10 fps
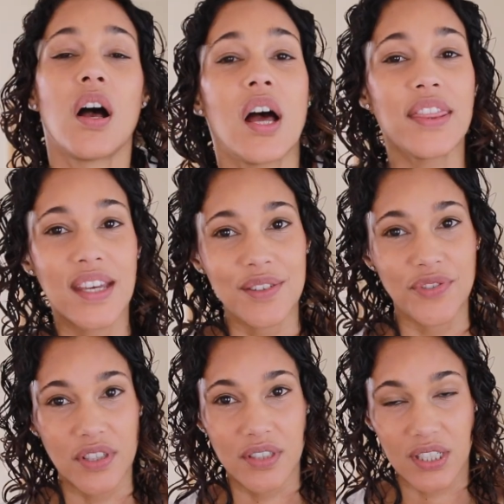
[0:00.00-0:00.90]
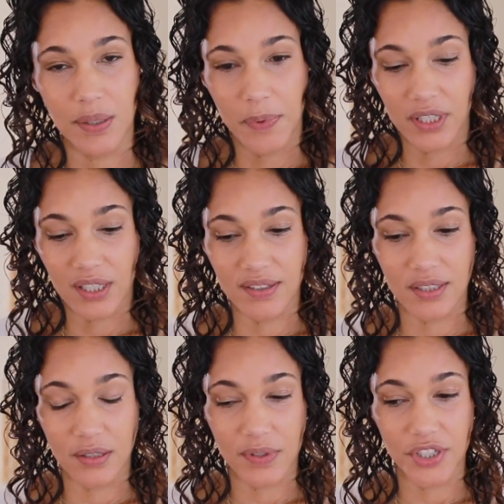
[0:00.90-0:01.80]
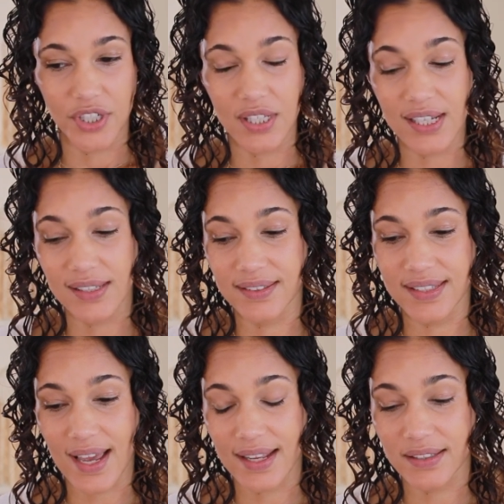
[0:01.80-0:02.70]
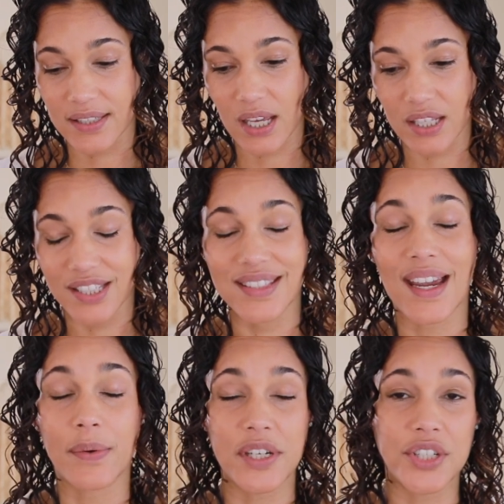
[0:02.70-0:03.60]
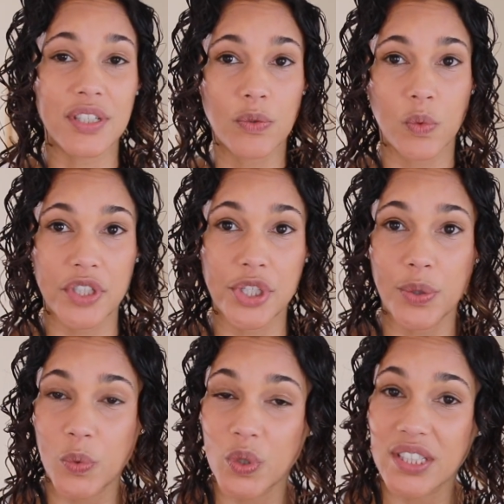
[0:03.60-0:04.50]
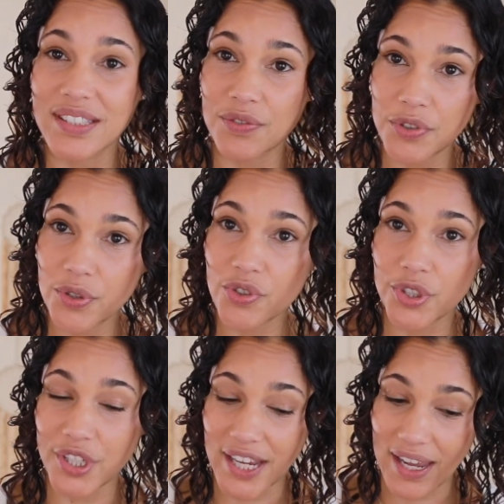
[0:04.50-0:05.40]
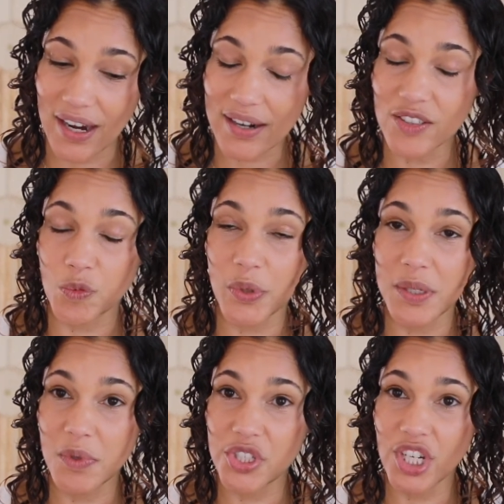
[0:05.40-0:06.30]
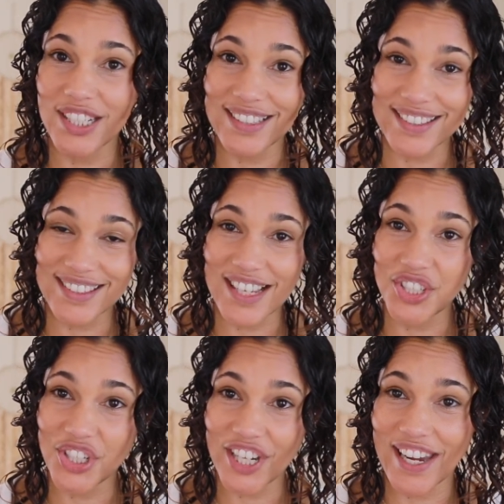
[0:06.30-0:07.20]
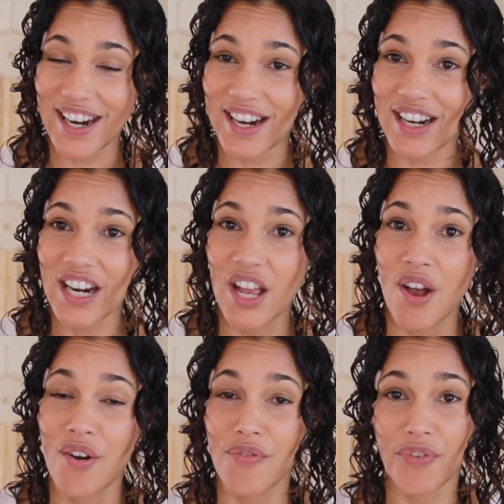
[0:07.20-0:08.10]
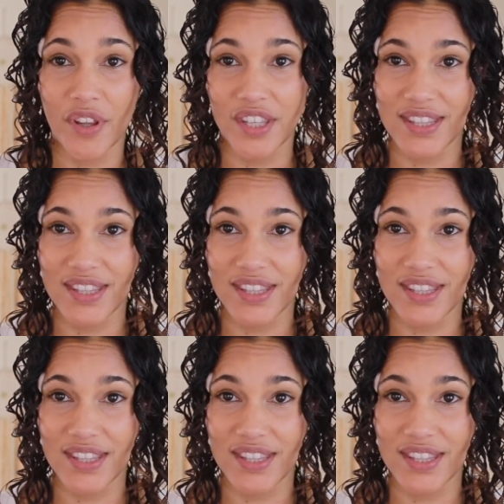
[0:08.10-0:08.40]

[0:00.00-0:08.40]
Another thing to keep in consideration is that the direction at which you will diffuse your hair is pretty much going to set your hair for the